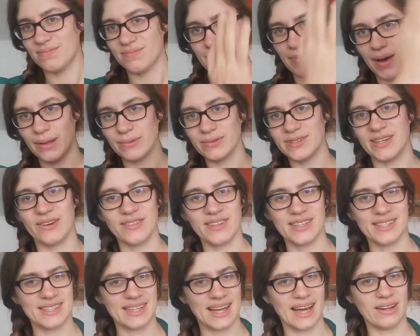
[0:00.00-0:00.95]
mount it on
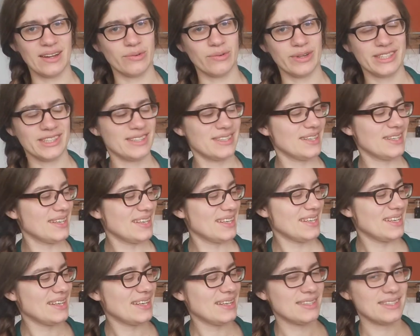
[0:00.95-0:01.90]
the stand, which
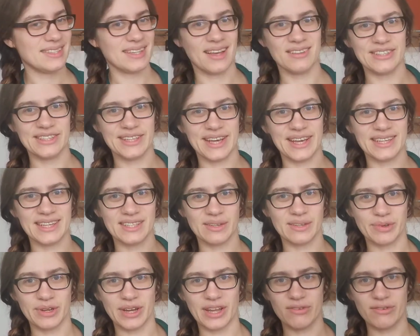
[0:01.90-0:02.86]
sounds like
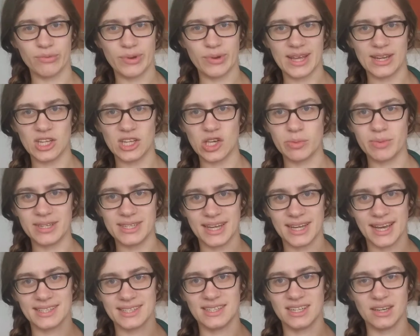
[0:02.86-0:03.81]
some kind of weird human
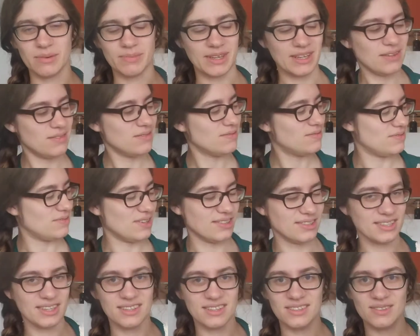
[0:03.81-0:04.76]
taxidermy
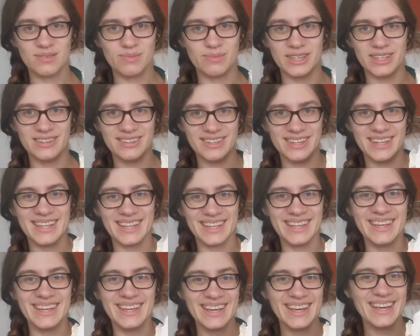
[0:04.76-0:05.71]
nonsense, but
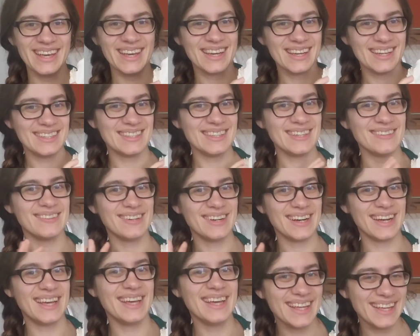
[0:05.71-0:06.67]
don't
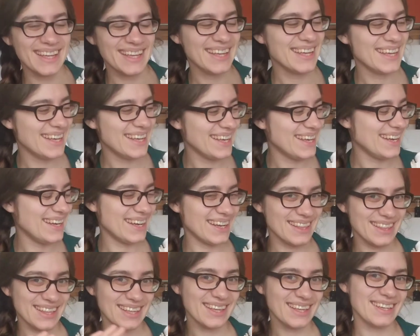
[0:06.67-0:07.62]
worry,
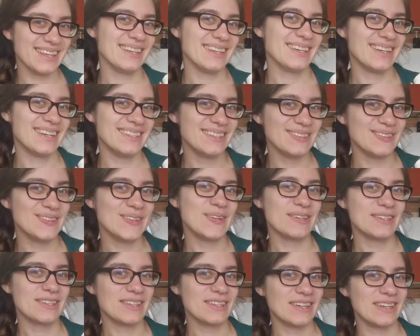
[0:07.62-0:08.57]
nothing
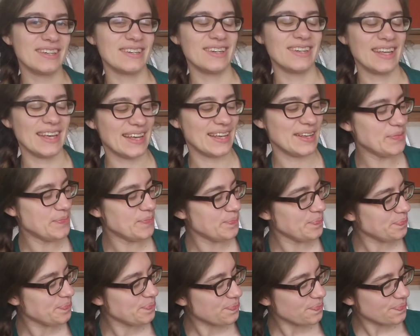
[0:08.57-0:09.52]
untoward going on here.
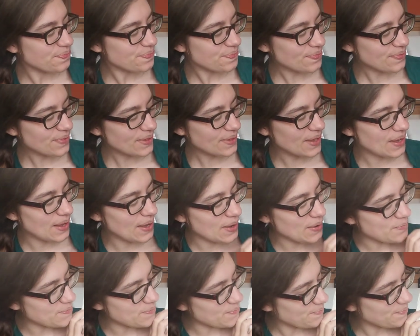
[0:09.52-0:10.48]

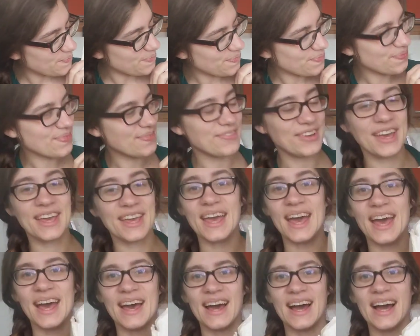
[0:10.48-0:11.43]
But
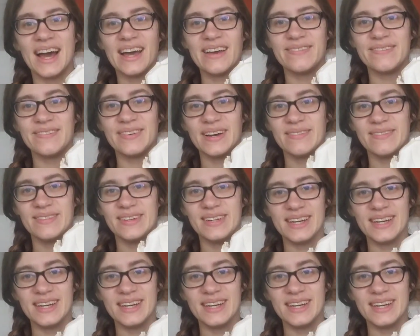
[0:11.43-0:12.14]
yeah, I've